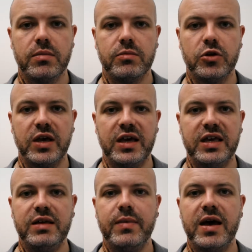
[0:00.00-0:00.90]
looking
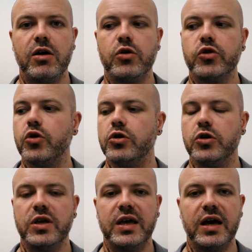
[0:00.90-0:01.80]
at emails or
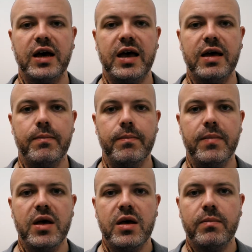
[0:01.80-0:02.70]
looking at
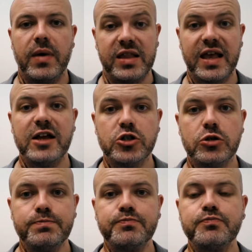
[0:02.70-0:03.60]
my
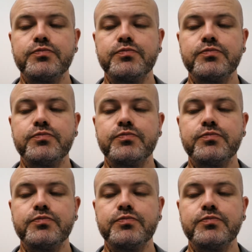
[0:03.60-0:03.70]
schedule.